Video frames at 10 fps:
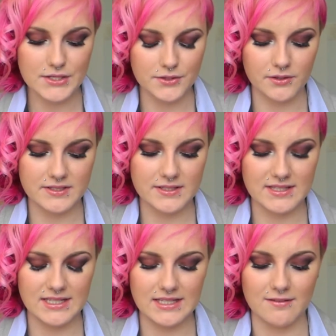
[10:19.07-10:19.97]
So this is
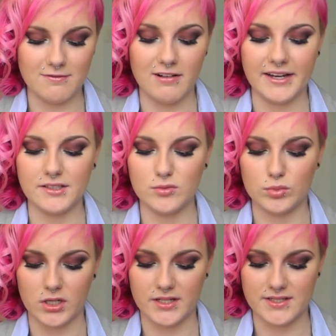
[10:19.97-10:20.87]
the Vinyl
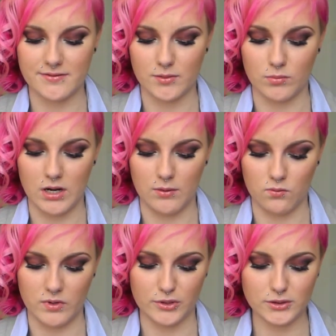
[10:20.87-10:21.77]
Bronze from
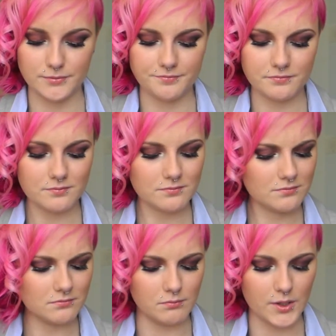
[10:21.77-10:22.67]
Rimmel,
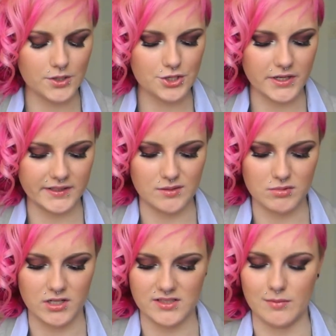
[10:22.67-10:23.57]
Mirror Shine
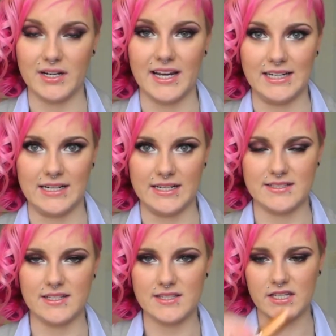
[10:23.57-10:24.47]
Lip Gloss number ninety-nine
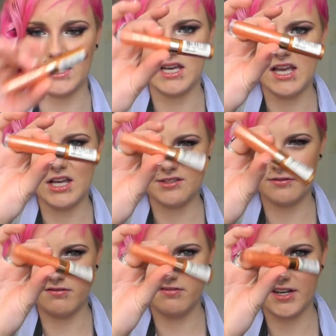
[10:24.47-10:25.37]
Sunset. It's
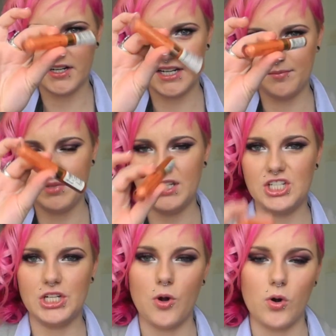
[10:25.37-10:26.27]
a very
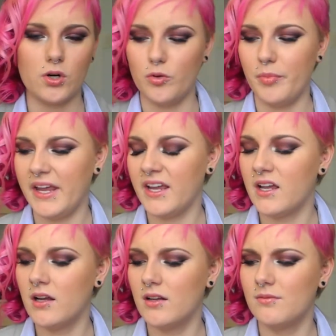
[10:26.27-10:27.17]
peachy coral pink.